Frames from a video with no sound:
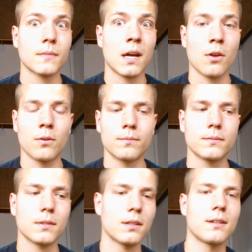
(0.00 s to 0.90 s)
I don't
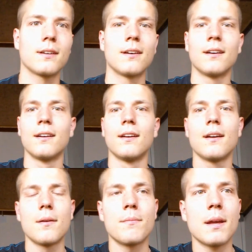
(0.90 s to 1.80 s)
know.
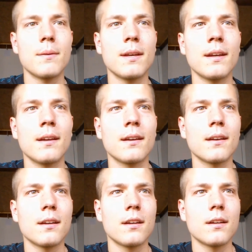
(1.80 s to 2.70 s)
Maybe,
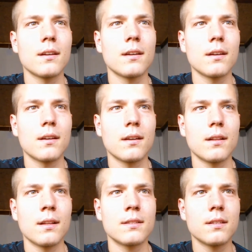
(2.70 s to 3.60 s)

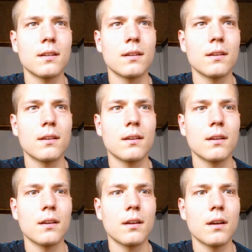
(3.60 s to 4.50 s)
let's see.
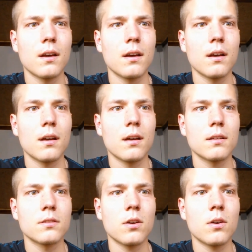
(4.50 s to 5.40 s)

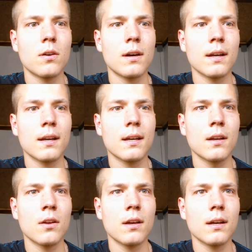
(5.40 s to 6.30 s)
So I
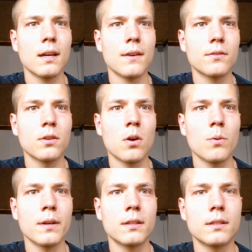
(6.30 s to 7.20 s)
gonna have to go
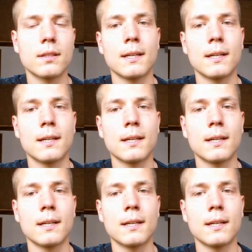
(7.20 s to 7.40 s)
with